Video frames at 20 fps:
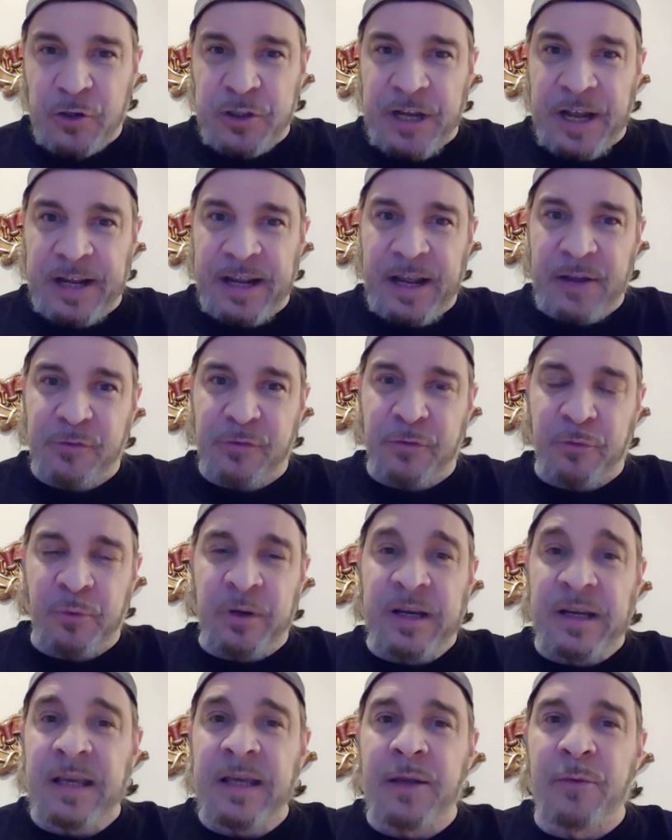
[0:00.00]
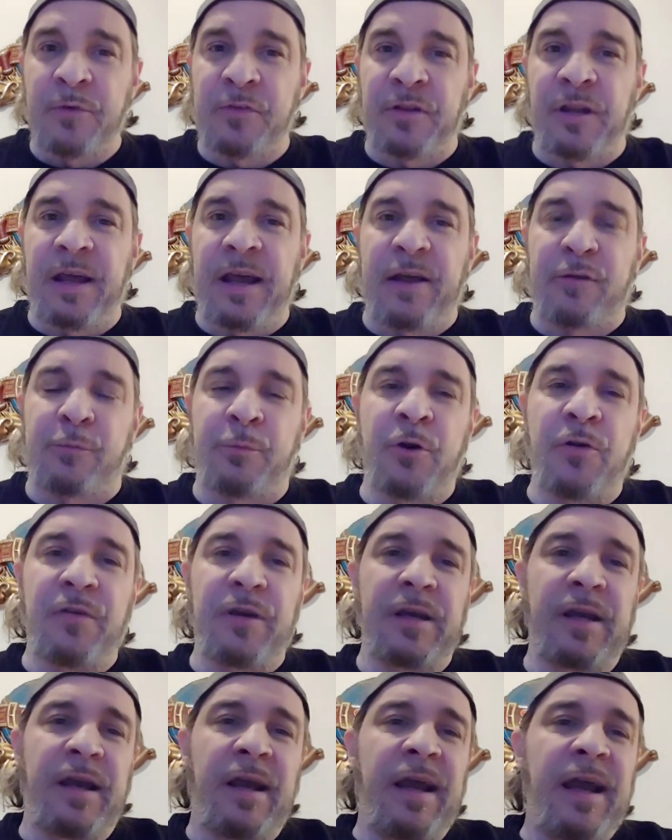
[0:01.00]
Jackass 3D was the last
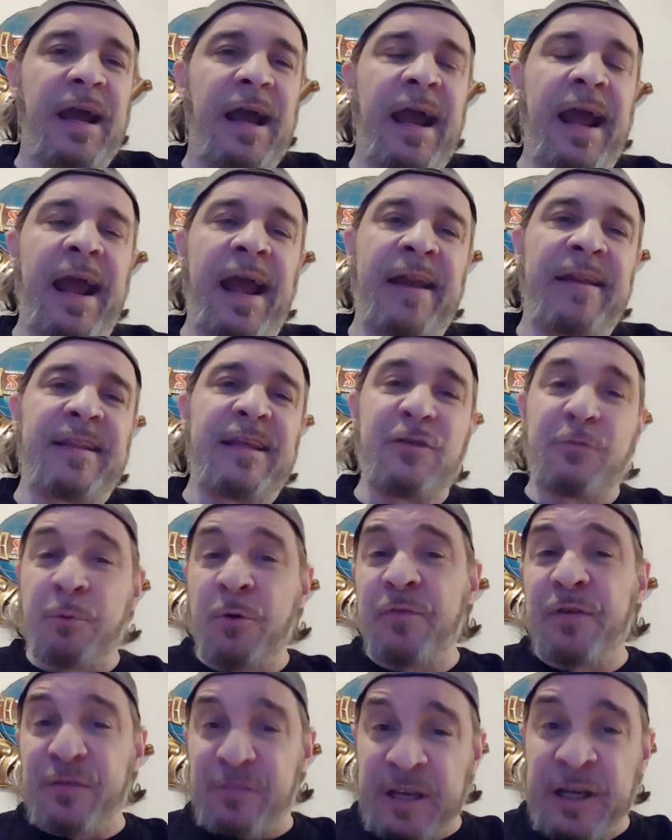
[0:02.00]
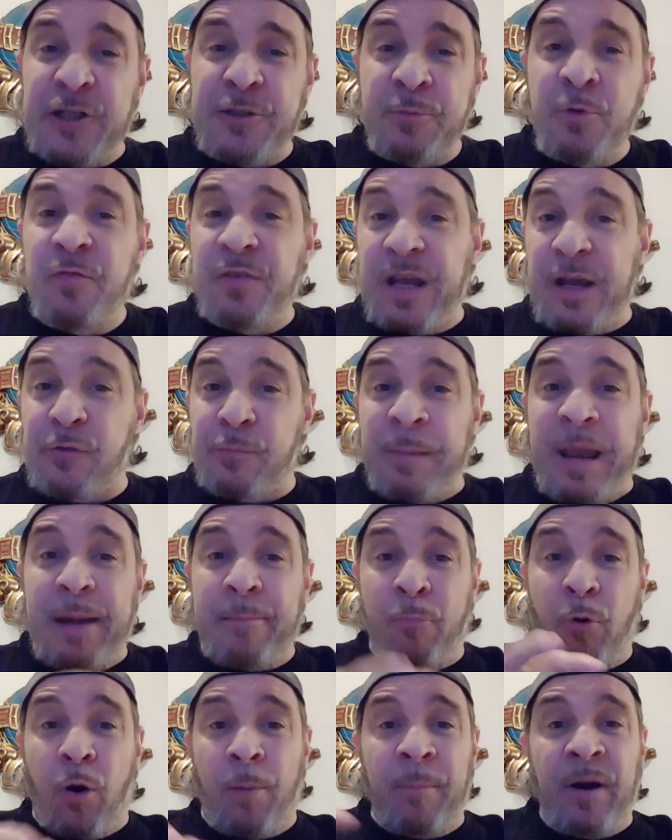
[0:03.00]
movie. And these movies, each movie has
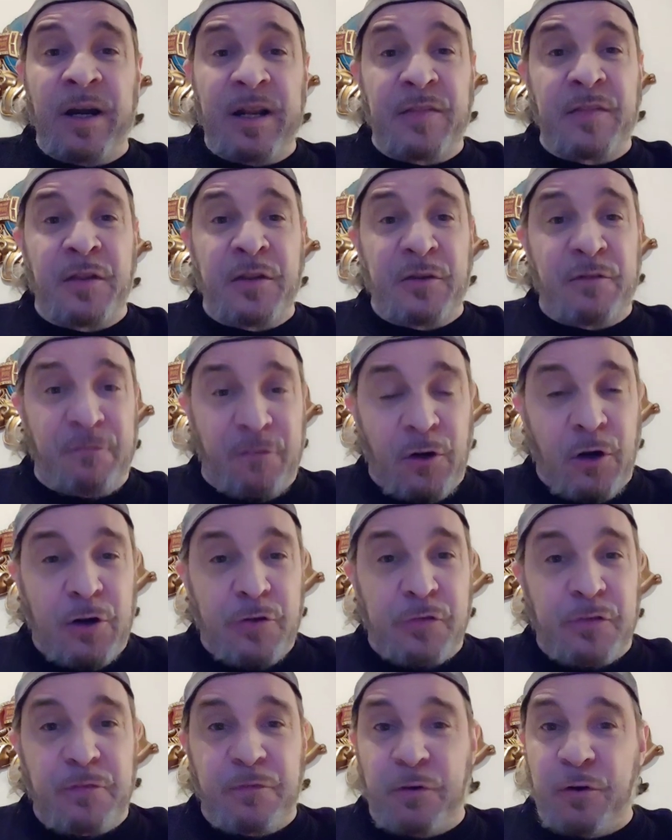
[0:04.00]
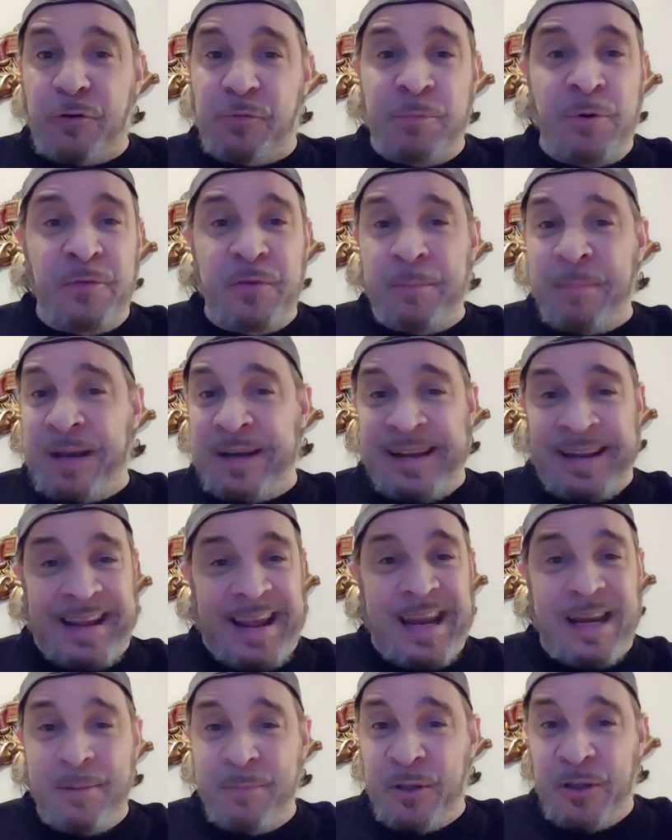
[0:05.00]
made more money than the first. The first movie made like
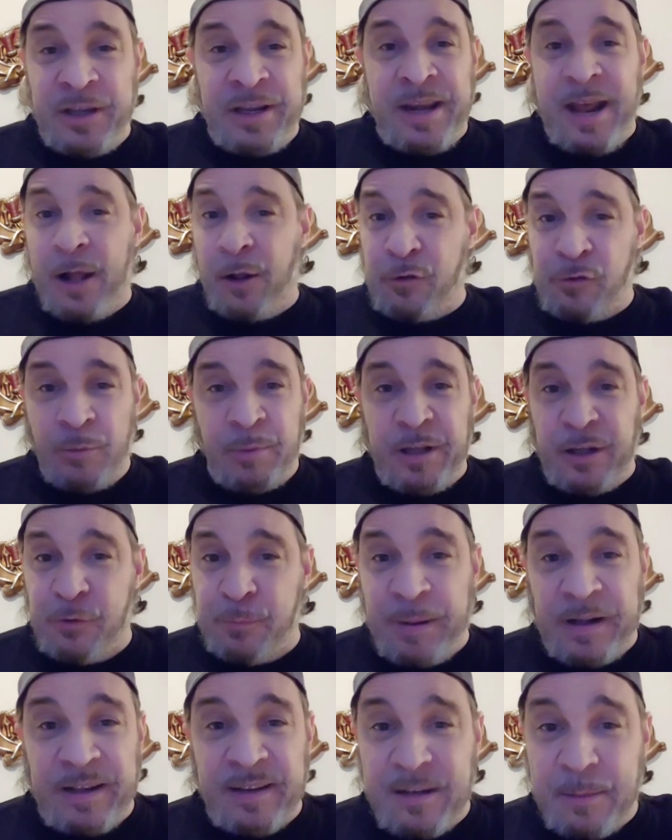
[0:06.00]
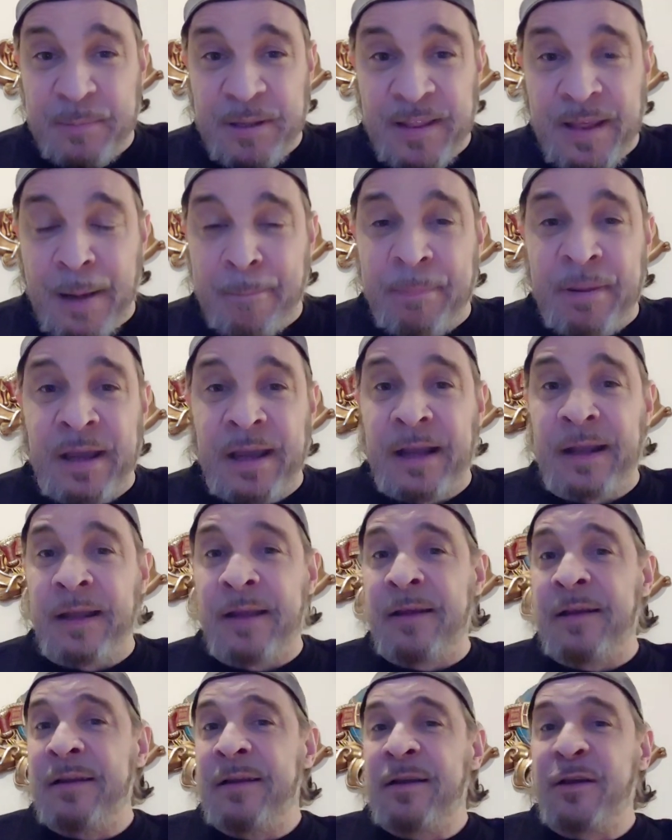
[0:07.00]
$80 million. Nobody expected it to be that big.
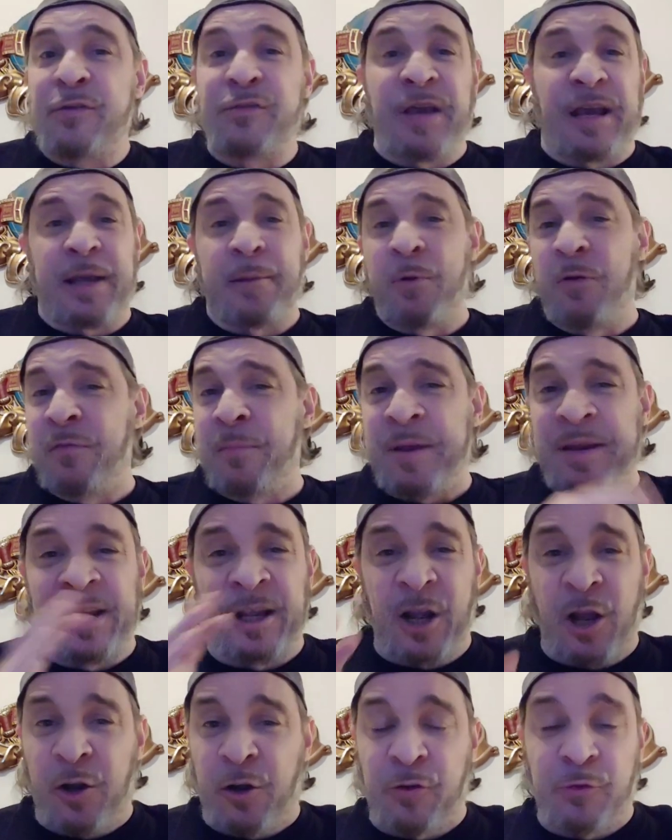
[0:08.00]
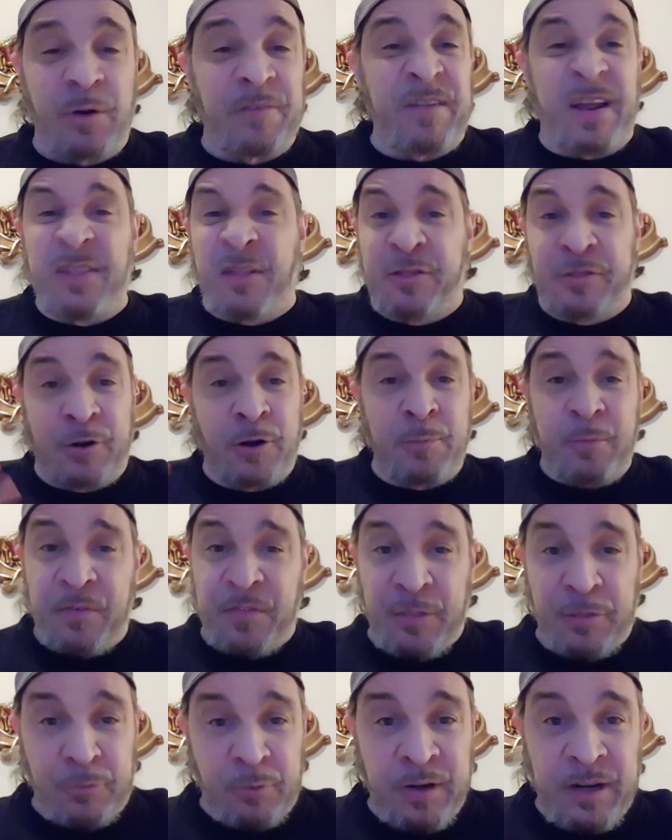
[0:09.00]
Second movie made like 120. And the third movie,
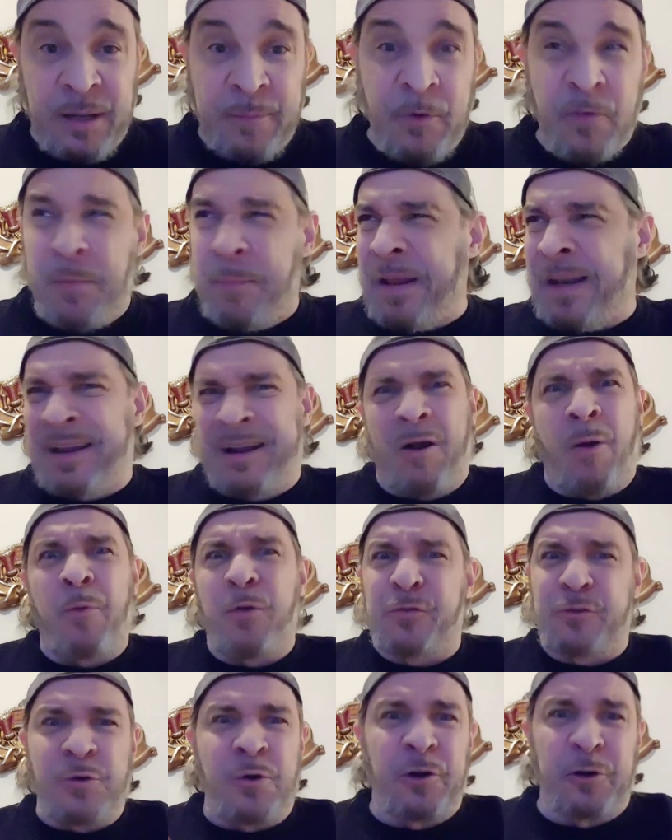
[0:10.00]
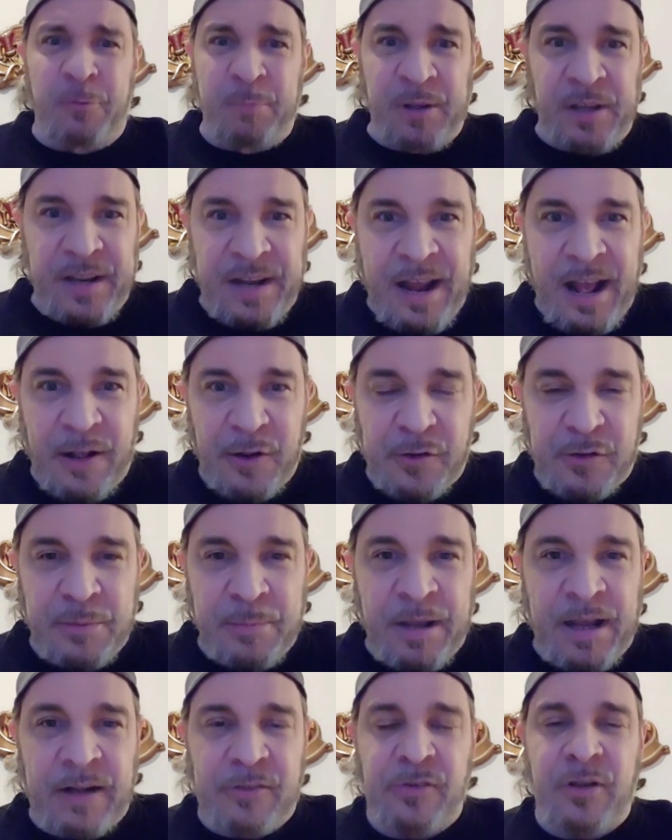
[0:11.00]
the 3D movie, made like almost $200 million at the
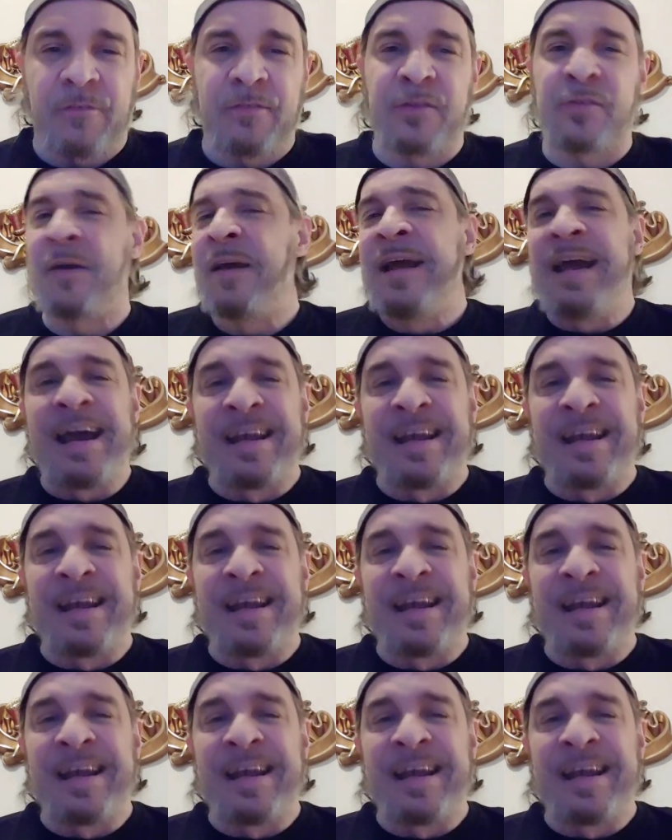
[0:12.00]
box office.